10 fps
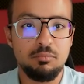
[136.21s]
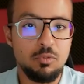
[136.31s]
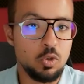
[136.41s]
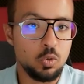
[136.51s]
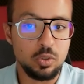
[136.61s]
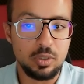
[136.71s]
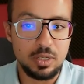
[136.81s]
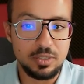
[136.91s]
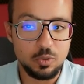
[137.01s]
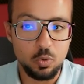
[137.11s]
you don't,
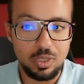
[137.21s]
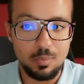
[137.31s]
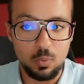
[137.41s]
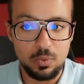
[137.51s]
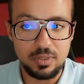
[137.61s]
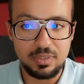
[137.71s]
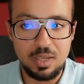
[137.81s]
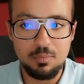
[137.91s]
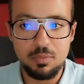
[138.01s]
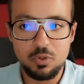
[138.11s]
there is no table with this name.